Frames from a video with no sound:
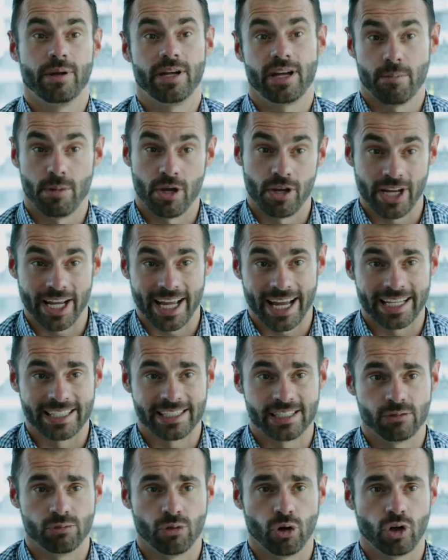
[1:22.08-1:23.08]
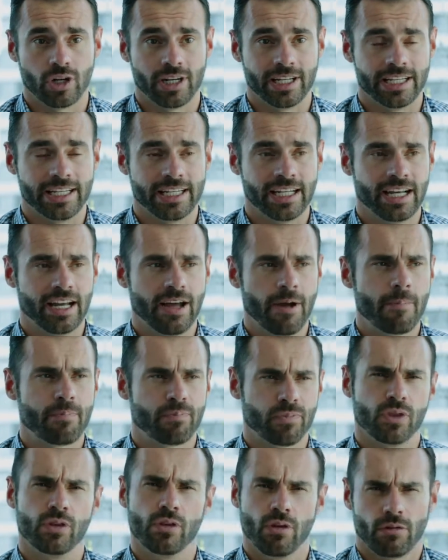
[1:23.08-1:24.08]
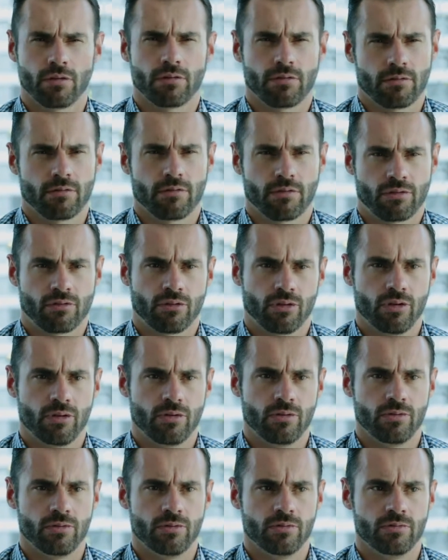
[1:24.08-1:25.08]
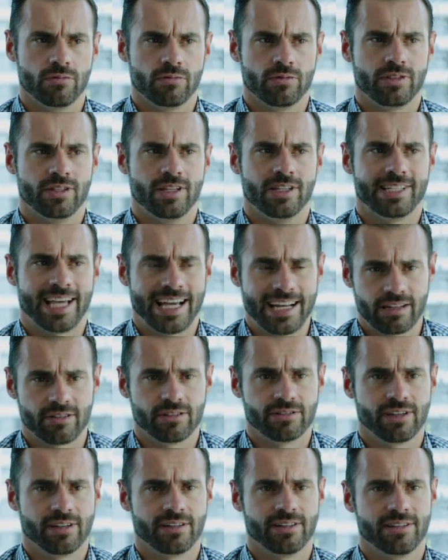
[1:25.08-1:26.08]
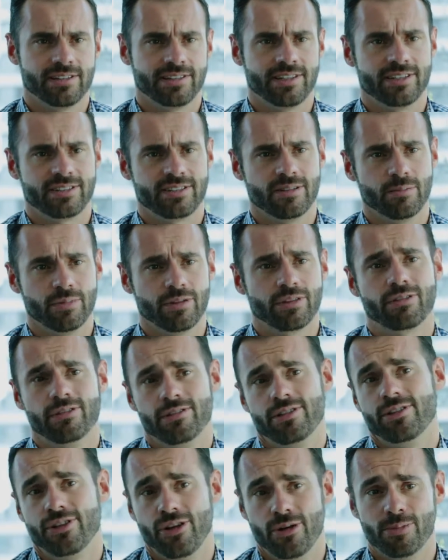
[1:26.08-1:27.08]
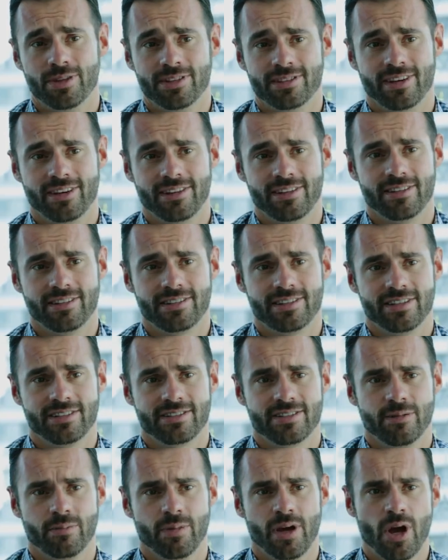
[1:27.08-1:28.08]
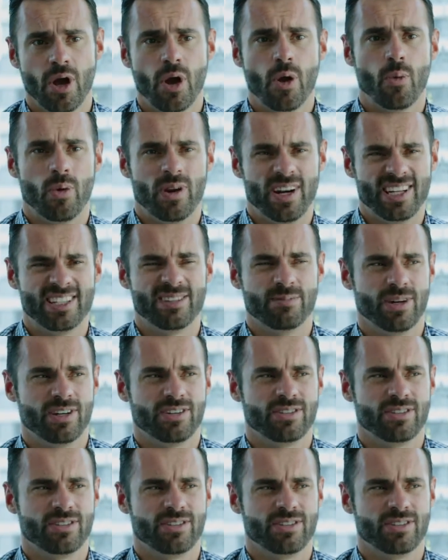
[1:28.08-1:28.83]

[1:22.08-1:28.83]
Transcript: be communicated wrongly, not through the technical side of the system, but through the human side of the system. We need to